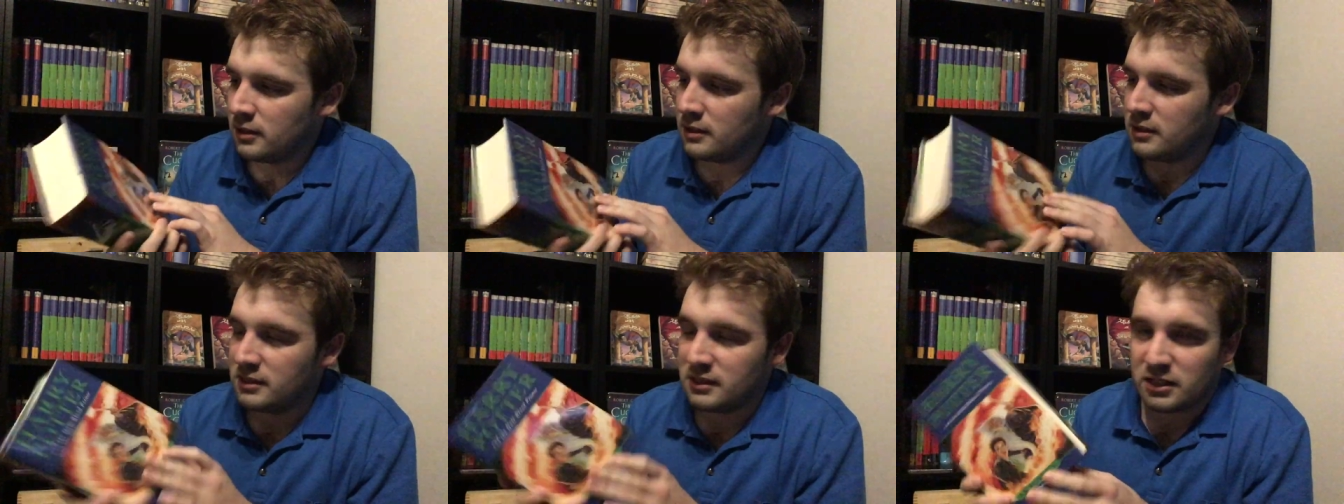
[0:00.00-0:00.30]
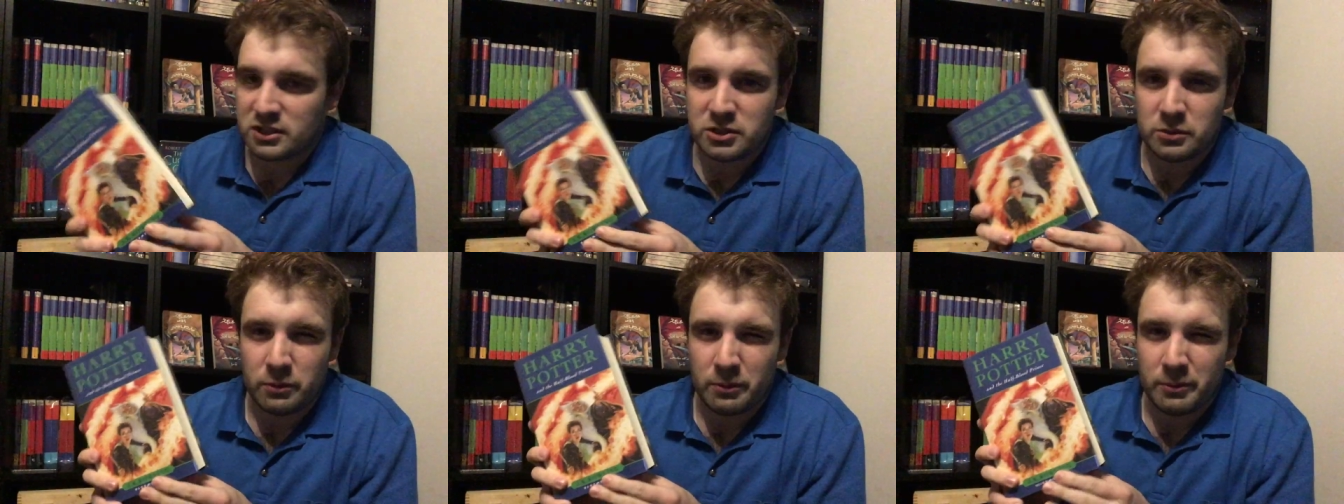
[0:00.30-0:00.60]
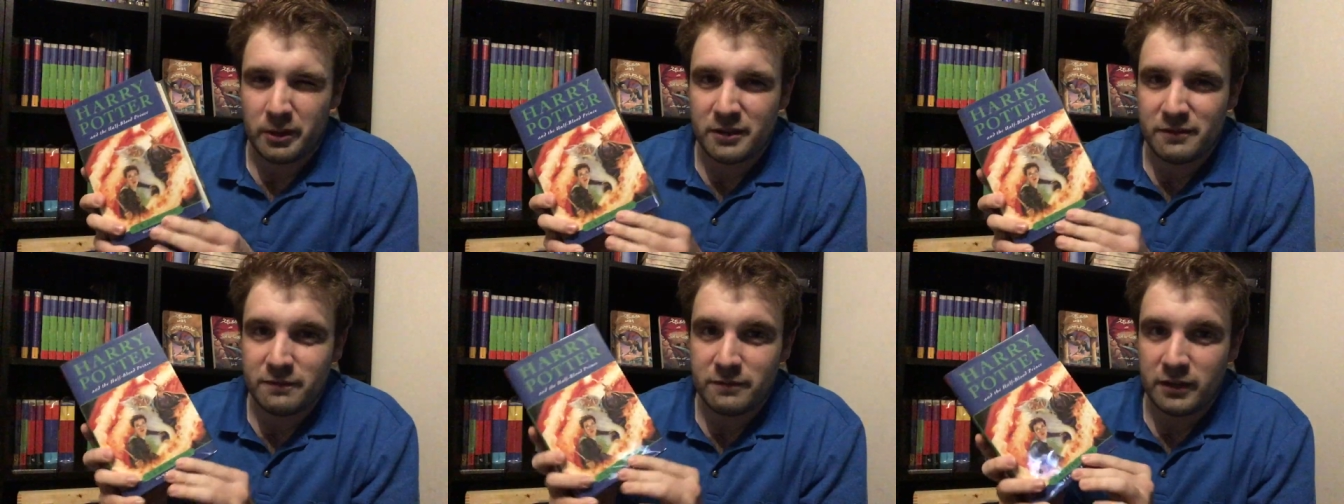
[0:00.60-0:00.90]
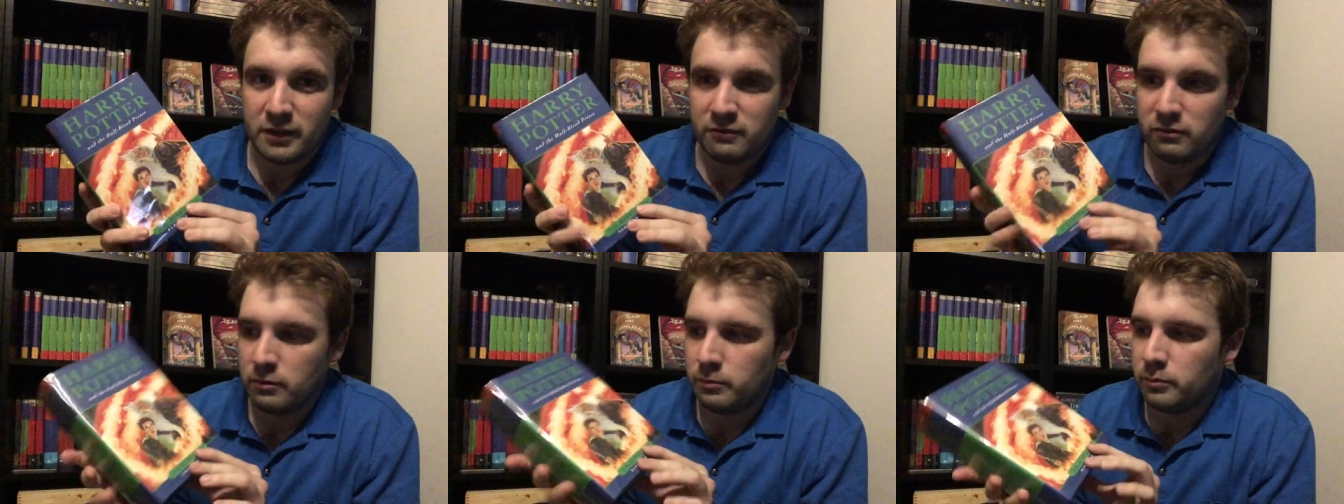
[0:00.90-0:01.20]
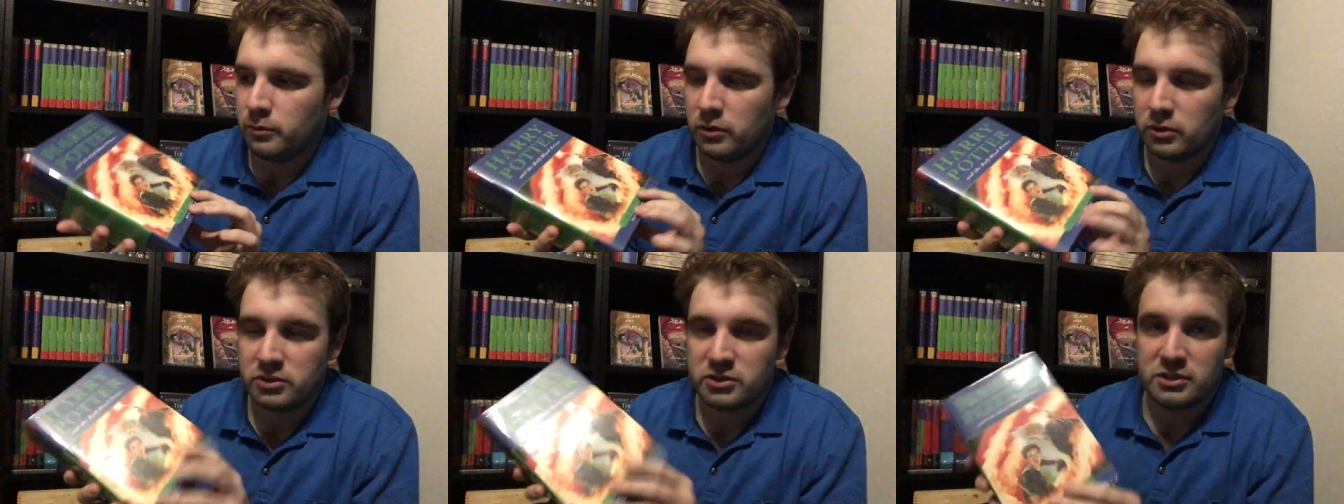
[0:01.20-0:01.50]
This is actually one of my
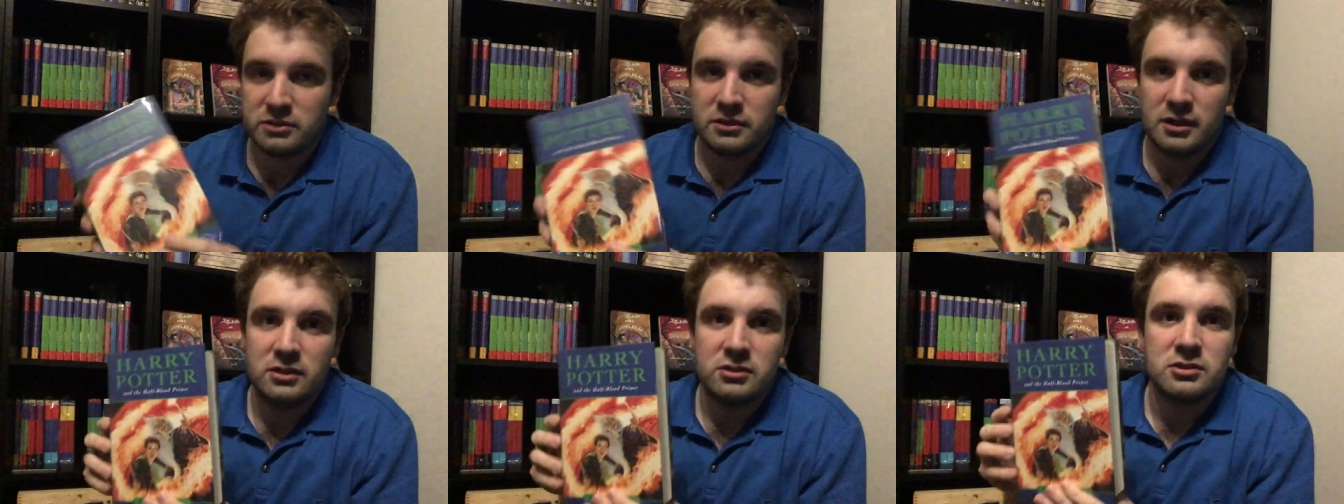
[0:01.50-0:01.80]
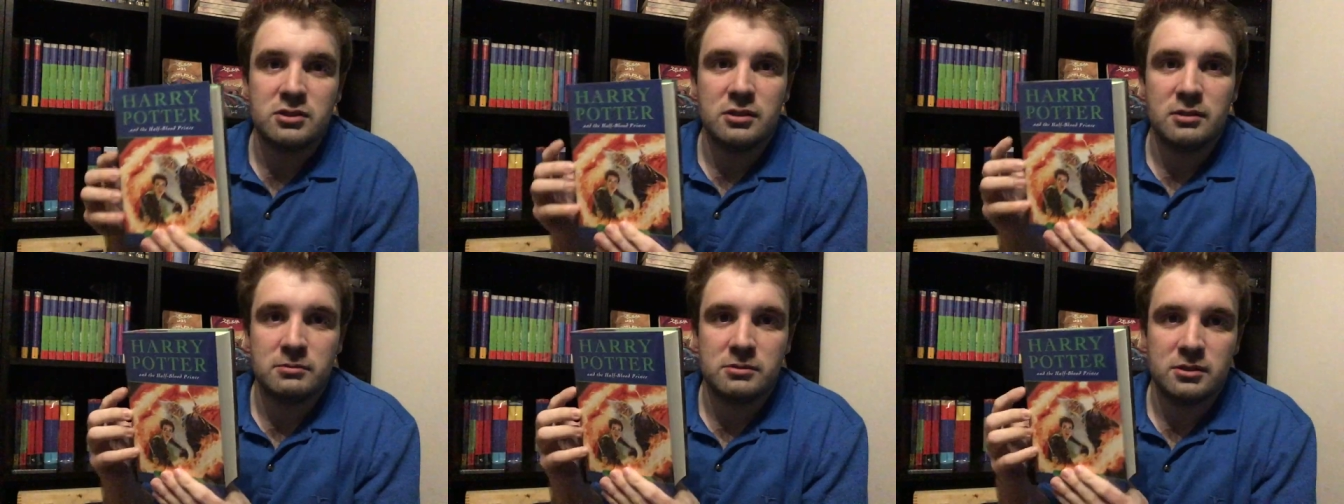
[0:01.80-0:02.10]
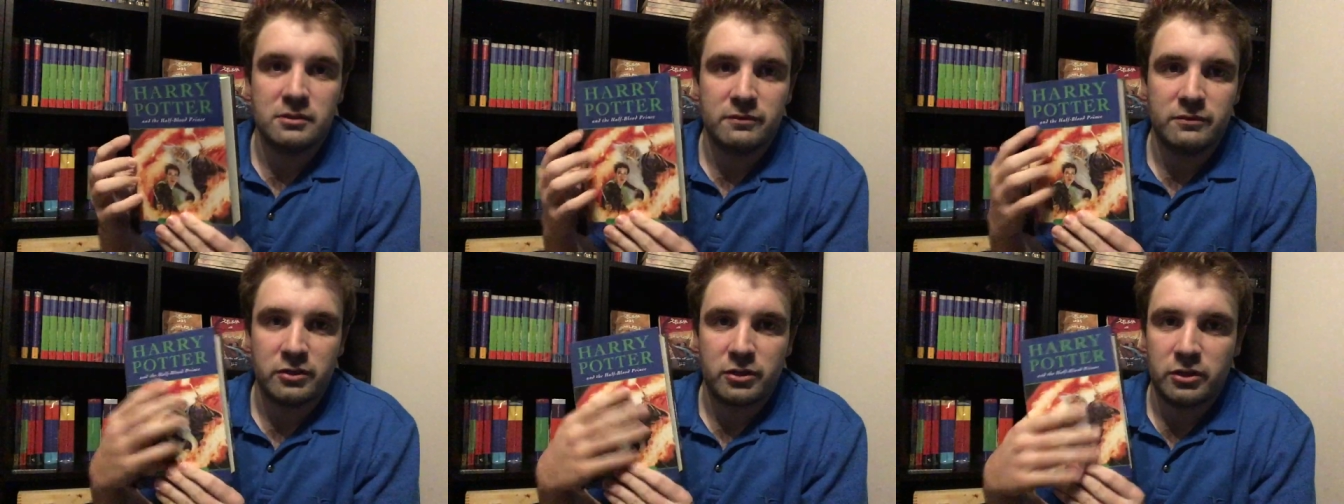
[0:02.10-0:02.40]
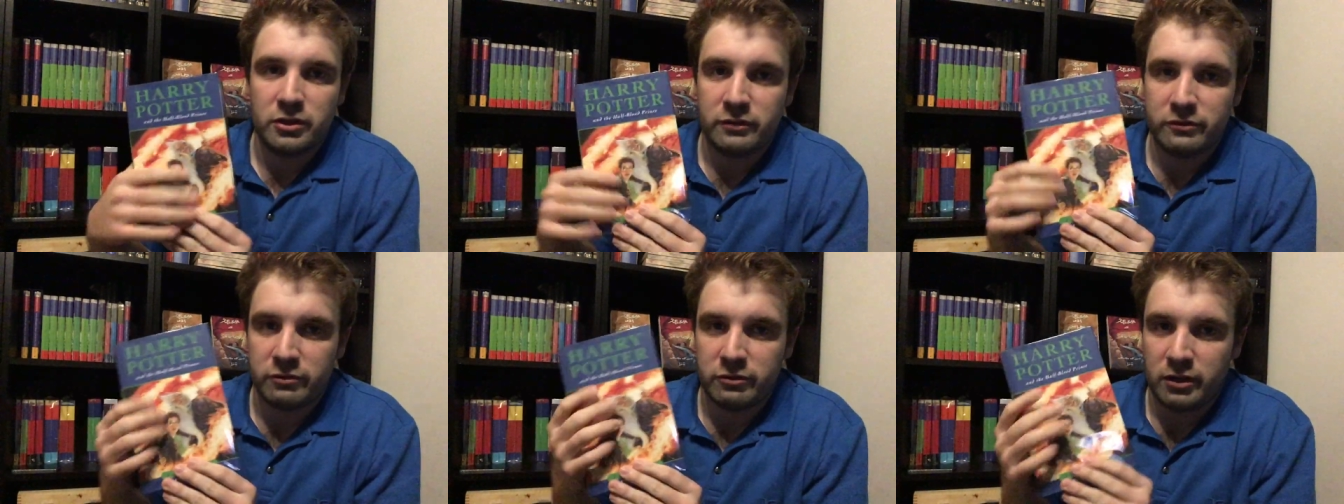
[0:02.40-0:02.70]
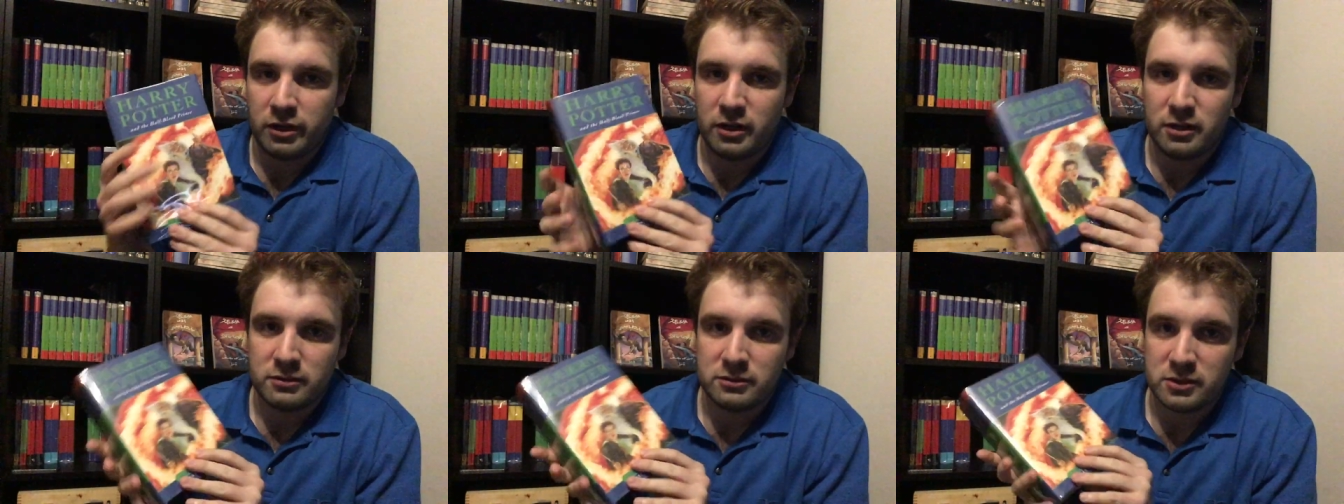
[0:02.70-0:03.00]
favourite books in terms of the
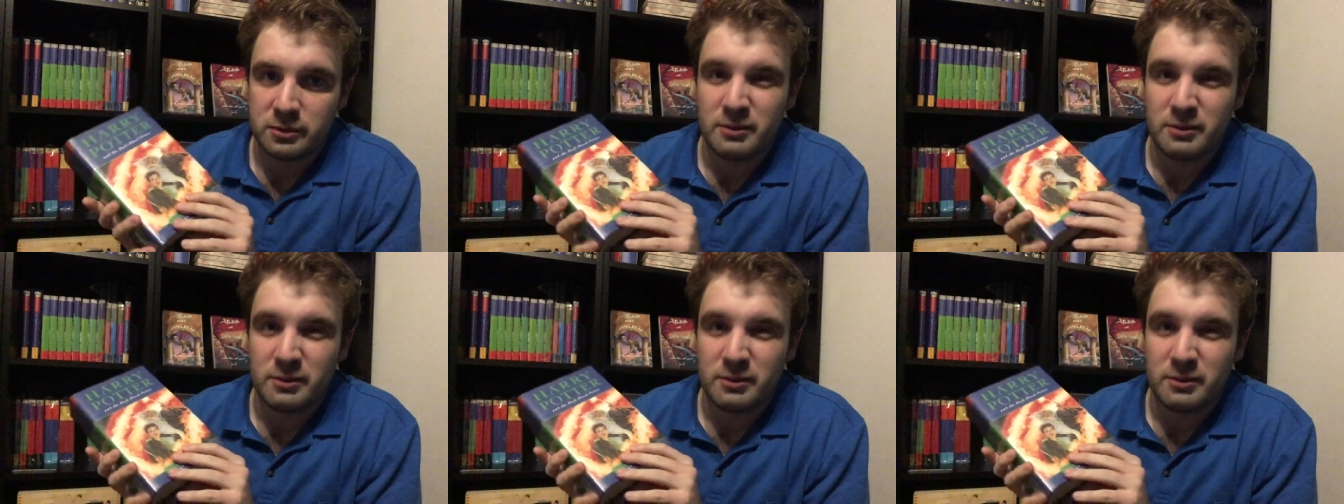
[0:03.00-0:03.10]
cover art.